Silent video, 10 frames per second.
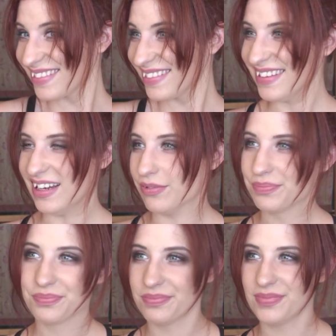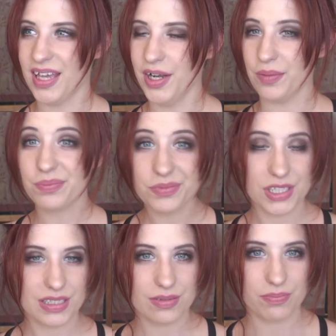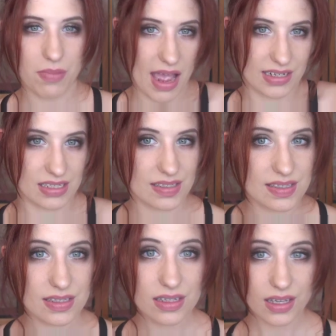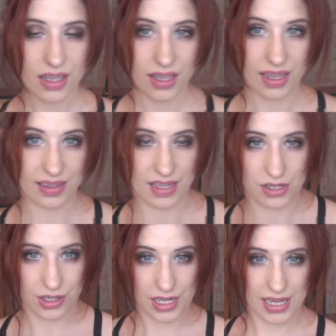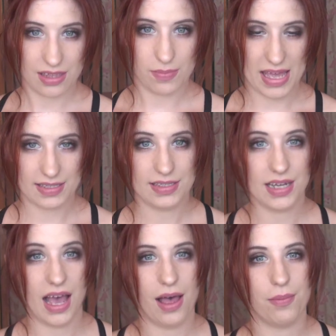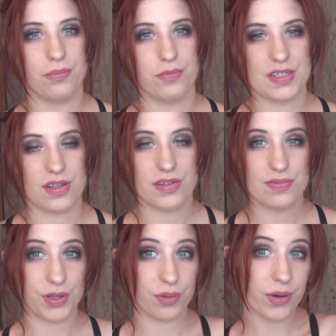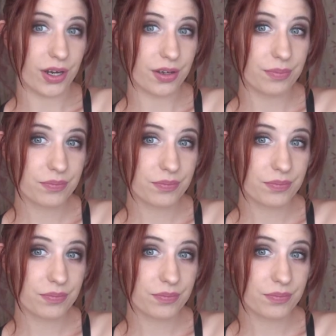you know, I don't know, just practice. And then you're gonna get the best um, results for your work.